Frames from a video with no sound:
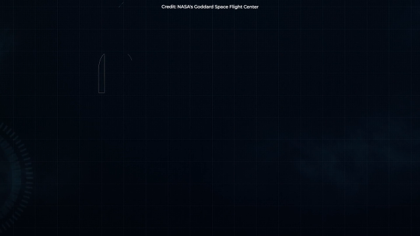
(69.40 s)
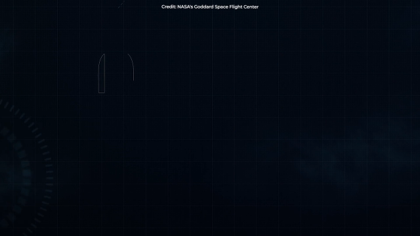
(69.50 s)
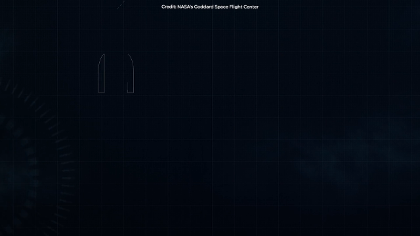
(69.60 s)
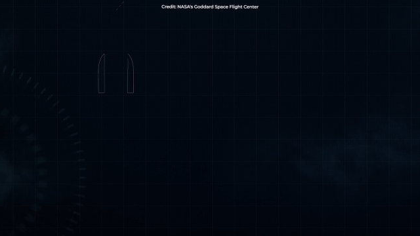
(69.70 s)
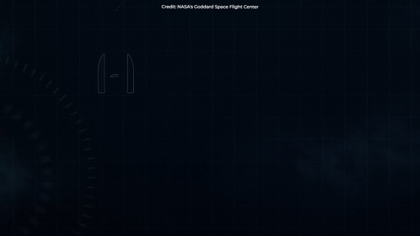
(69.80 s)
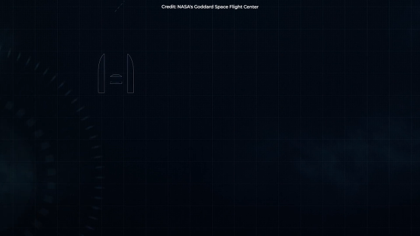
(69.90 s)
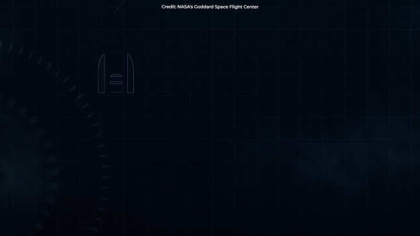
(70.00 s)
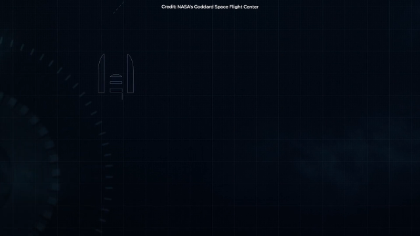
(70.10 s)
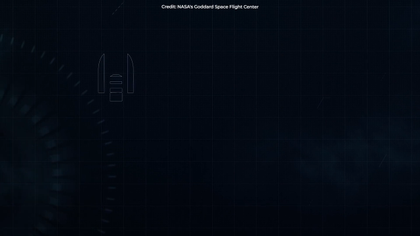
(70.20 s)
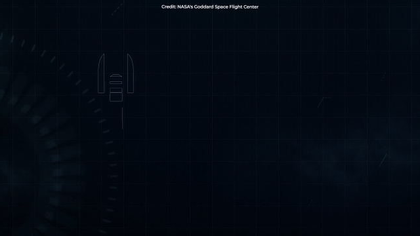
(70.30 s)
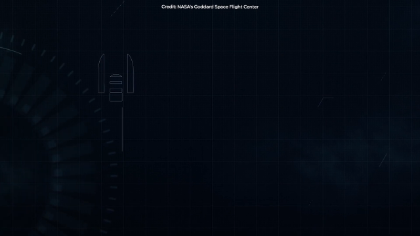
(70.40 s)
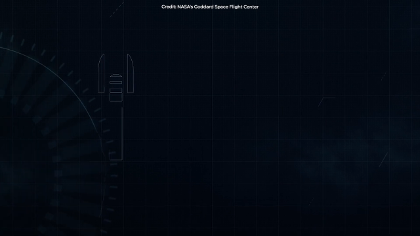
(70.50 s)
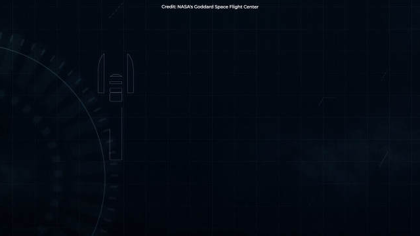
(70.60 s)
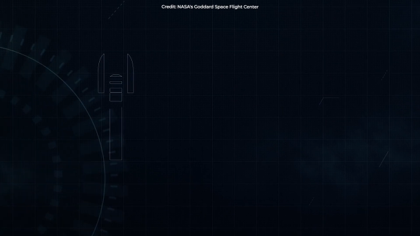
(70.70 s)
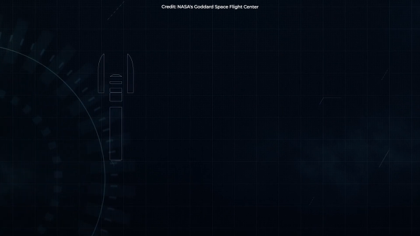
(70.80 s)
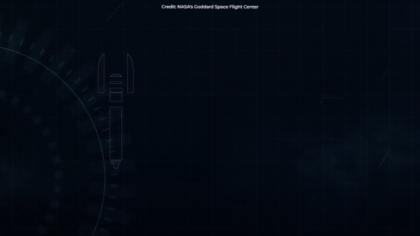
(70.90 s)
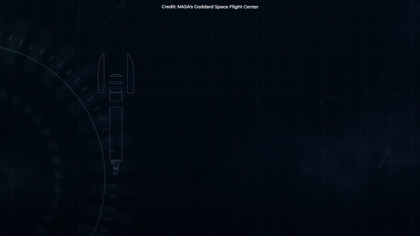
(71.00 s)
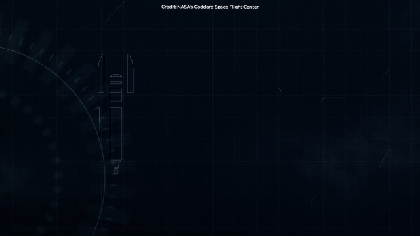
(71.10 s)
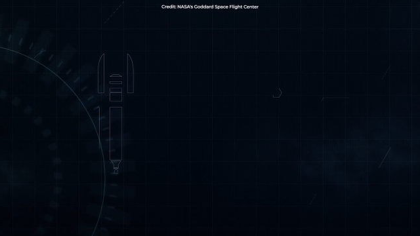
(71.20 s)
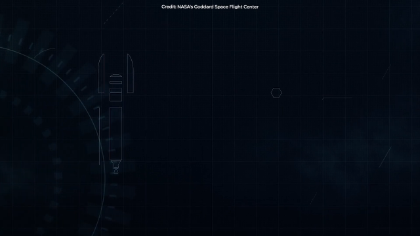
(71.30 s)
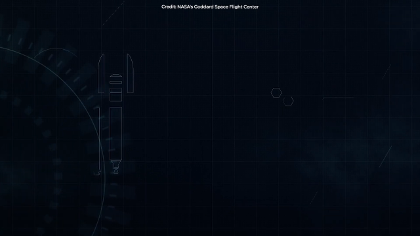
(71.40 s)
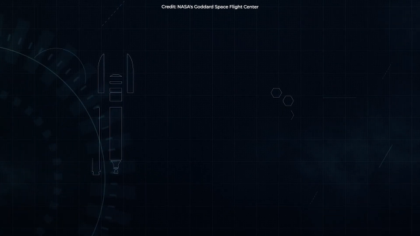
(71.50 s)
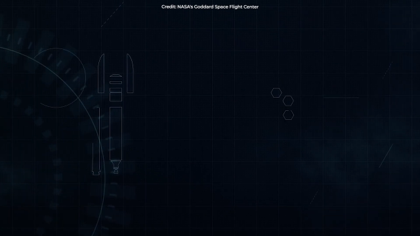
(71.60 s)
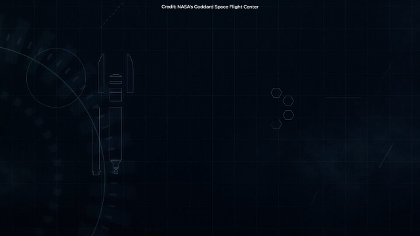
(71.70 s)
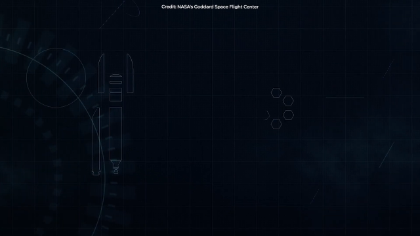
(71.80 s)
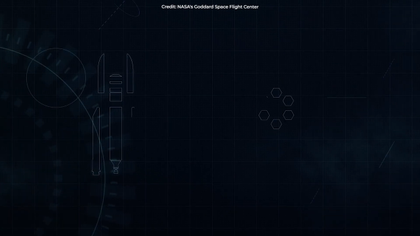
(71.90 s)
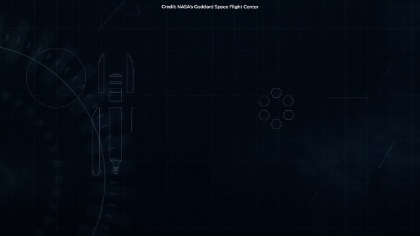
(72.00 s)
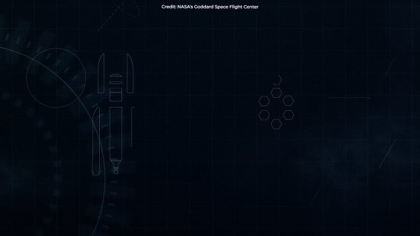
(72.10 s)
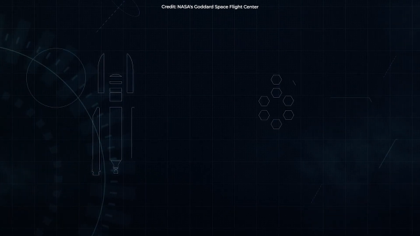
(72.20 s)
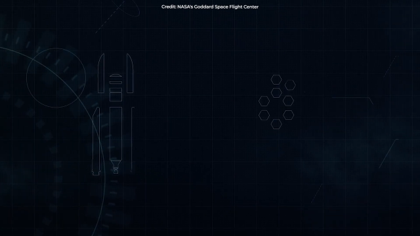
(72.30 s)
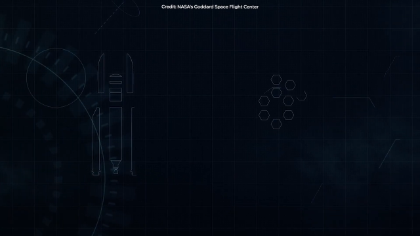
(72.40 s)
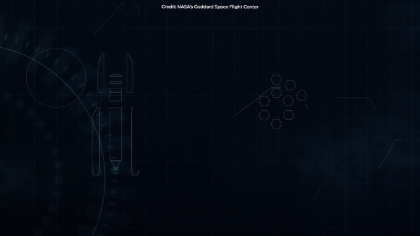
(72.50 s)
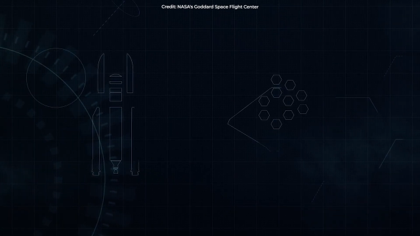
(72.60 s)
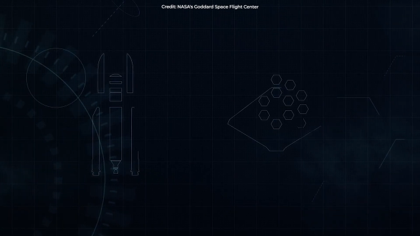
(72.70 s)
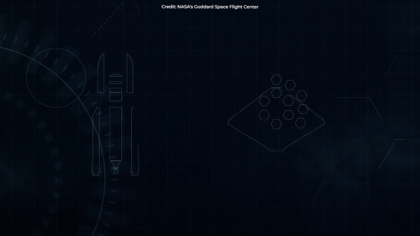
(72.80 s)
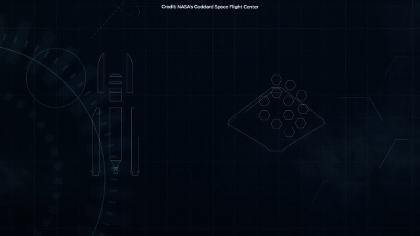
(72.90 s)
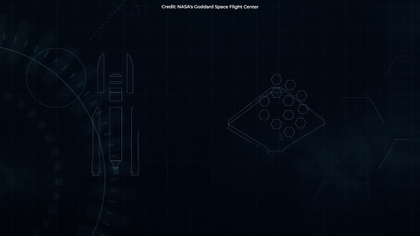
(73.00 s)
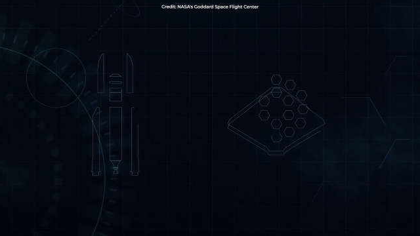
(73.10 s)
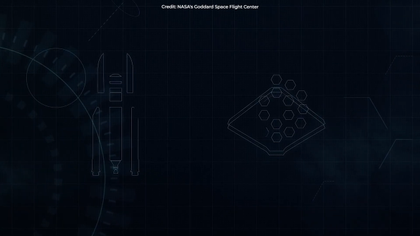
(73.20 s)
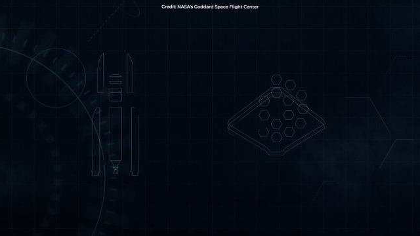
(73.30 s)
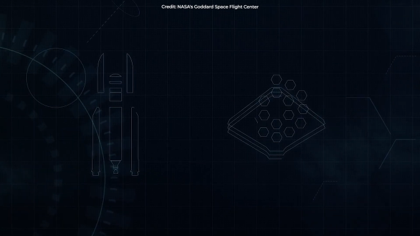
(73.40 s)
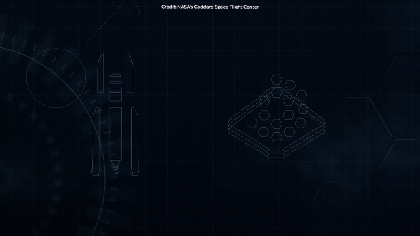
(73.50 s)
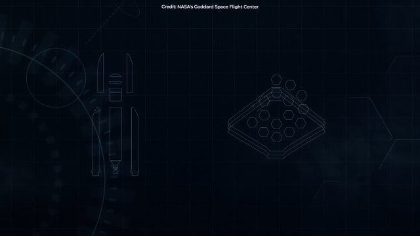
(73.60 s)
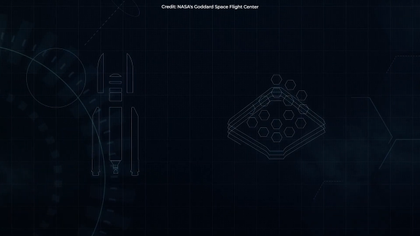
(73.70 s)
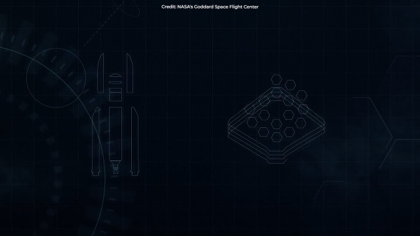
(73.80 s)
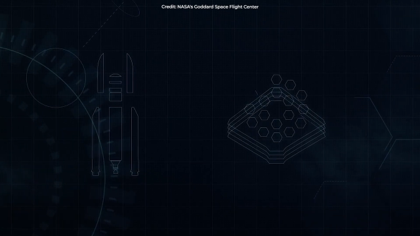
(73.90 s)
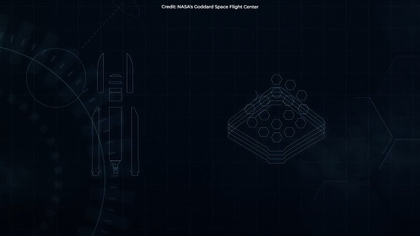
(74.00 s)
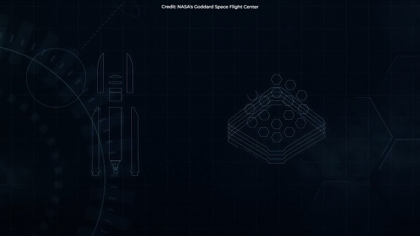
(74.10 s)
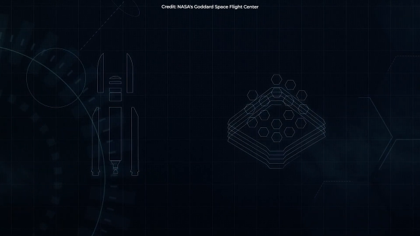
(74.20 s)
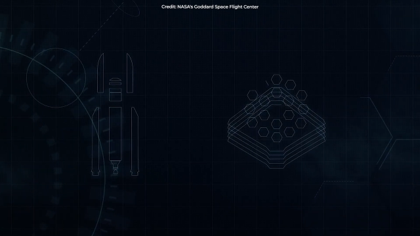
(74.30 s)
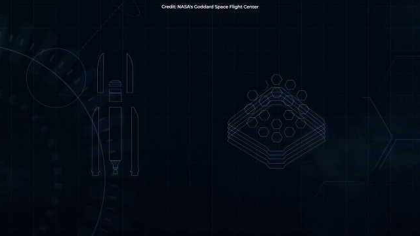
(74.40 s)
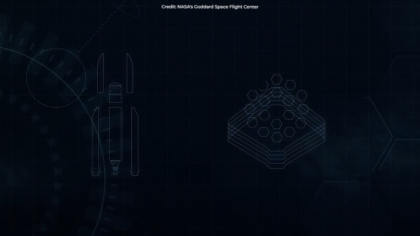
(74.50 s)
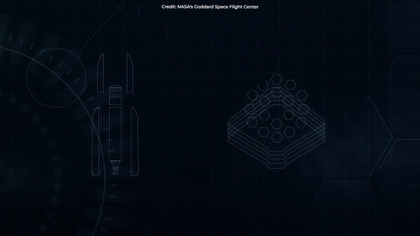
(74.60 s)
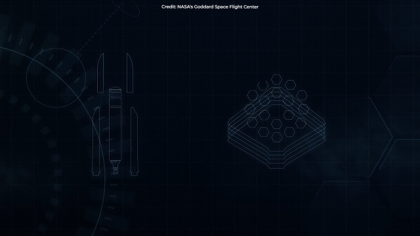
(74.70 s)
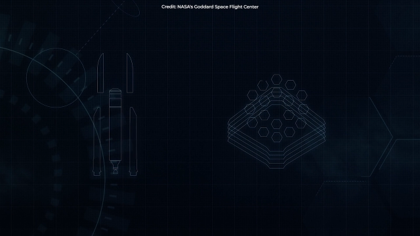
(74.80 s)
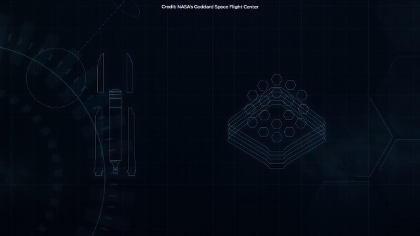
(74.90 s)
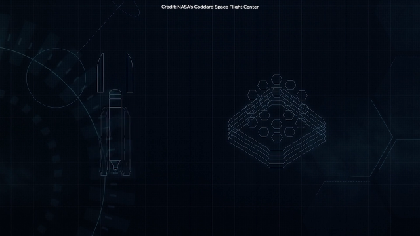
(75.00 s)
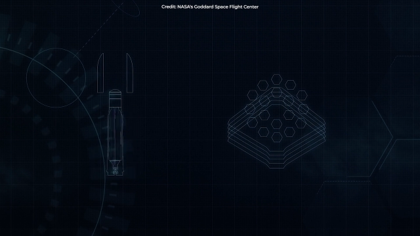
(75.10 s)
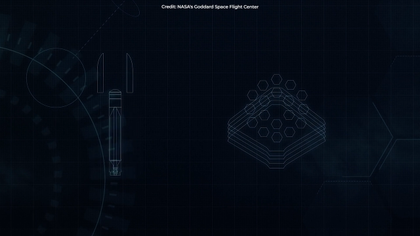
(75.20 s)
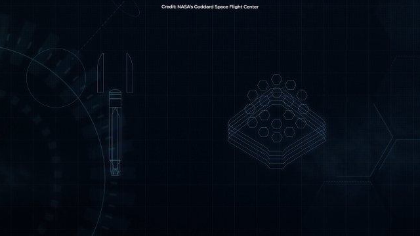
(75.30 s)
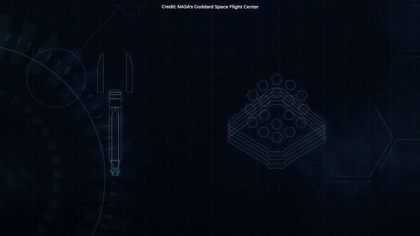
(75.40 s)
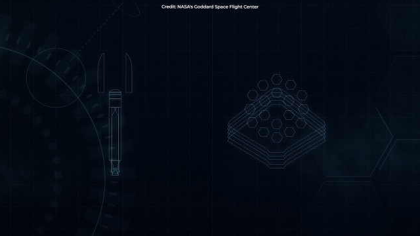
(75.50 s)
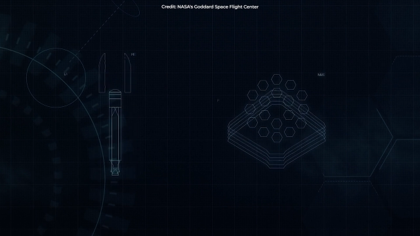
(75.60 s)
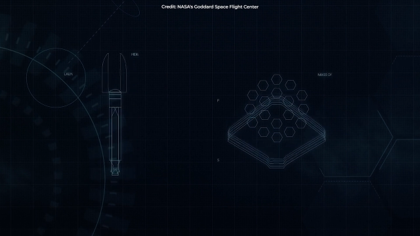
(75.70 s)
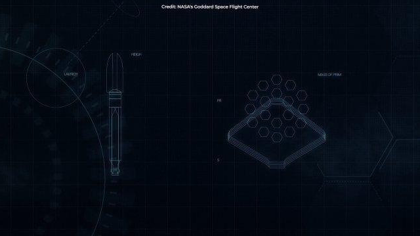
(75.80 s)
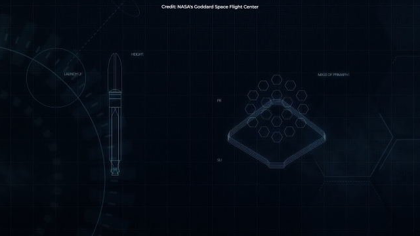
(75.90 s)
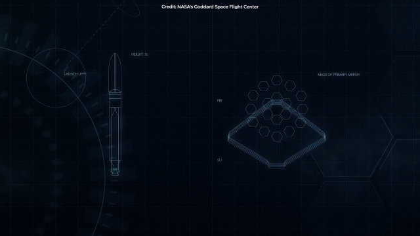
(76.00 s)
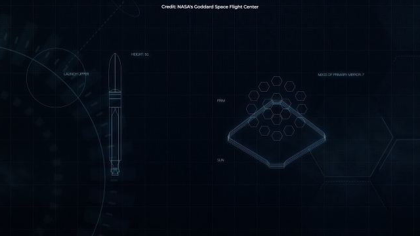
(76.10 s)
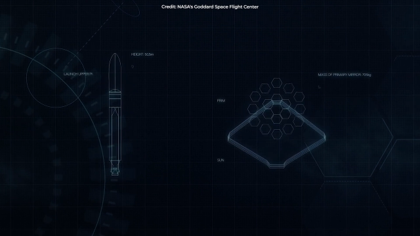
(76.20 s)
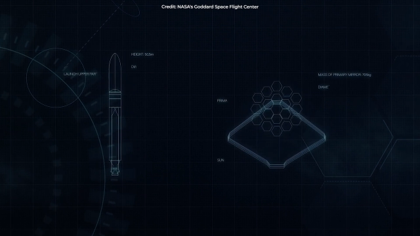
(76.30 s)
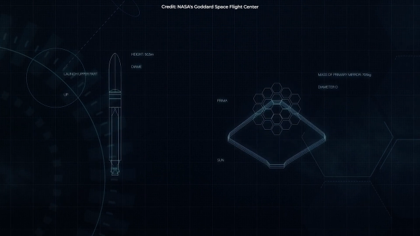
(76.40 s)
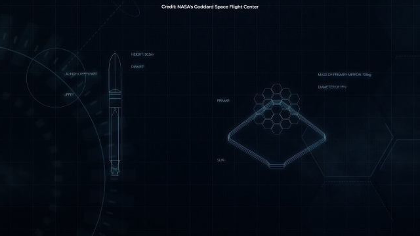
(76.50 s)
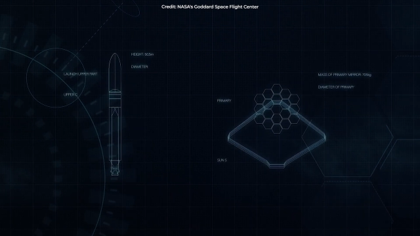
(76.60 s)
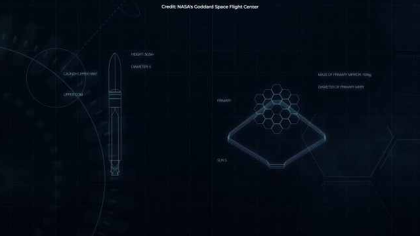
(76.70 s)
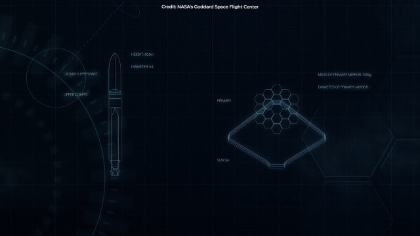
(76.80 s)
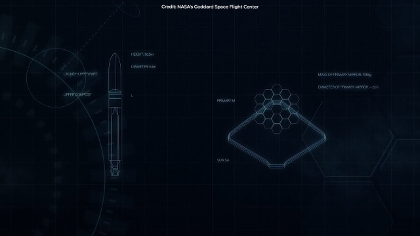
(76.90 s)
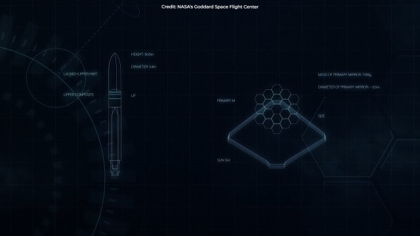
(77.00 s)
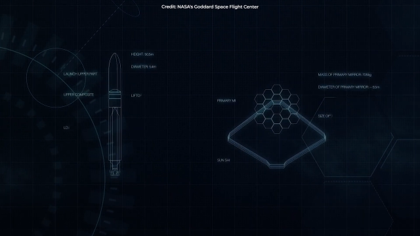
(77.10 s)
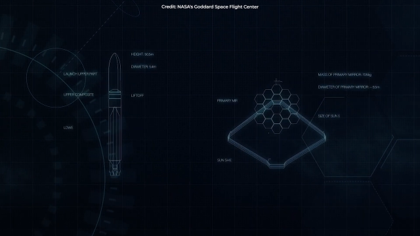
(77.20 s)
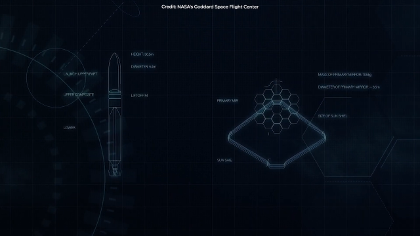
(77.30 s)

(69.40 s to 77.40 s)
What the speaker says: No face is visible, so there are no lips to read.